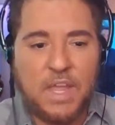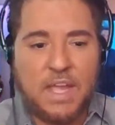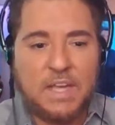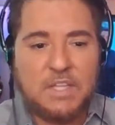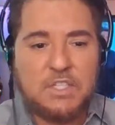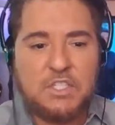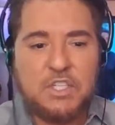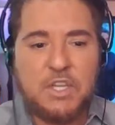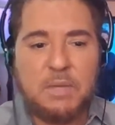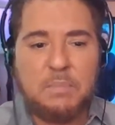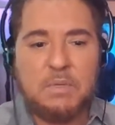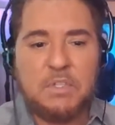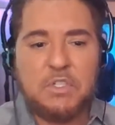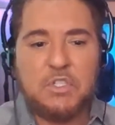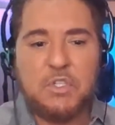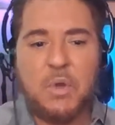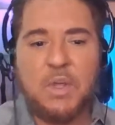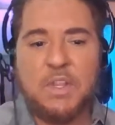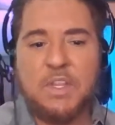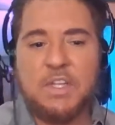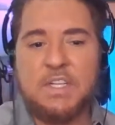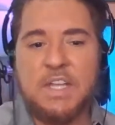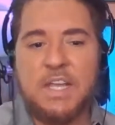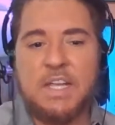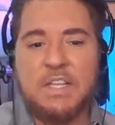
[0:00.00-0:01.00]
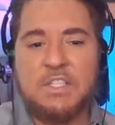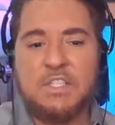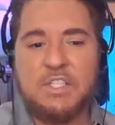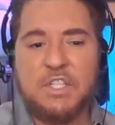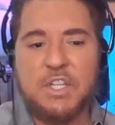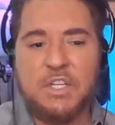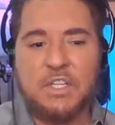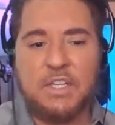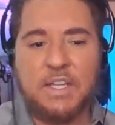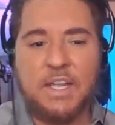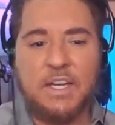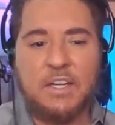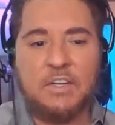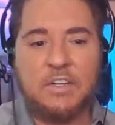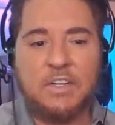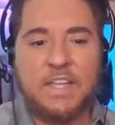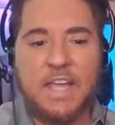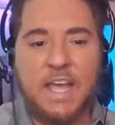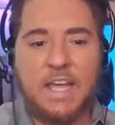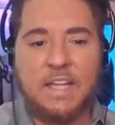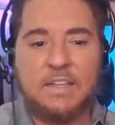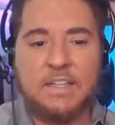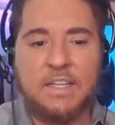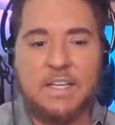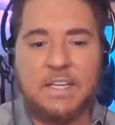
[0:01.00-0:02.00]
Thanks, Jim. Enjoy the day. See you later,
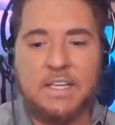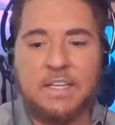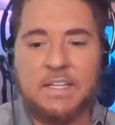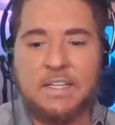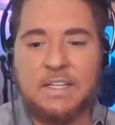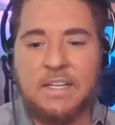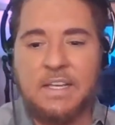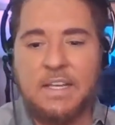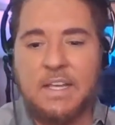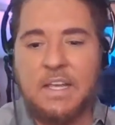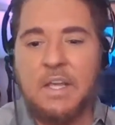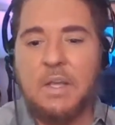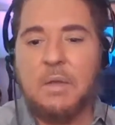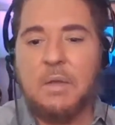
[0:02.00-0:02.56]
Kathleen.